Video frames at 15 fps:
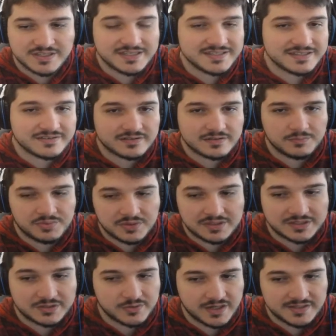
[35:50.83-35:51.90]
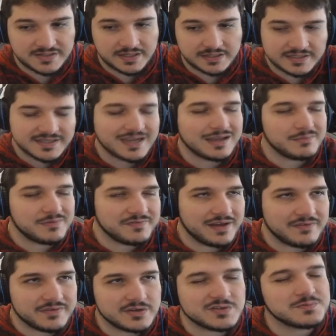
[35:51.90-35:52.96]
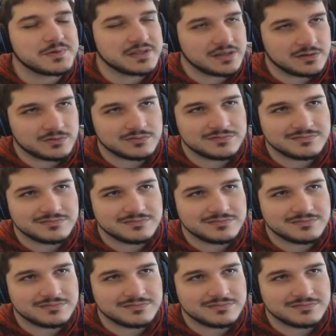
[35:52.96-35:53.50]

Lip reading: It isn't completely crazy. Like, it's not going to be 5 years. We know.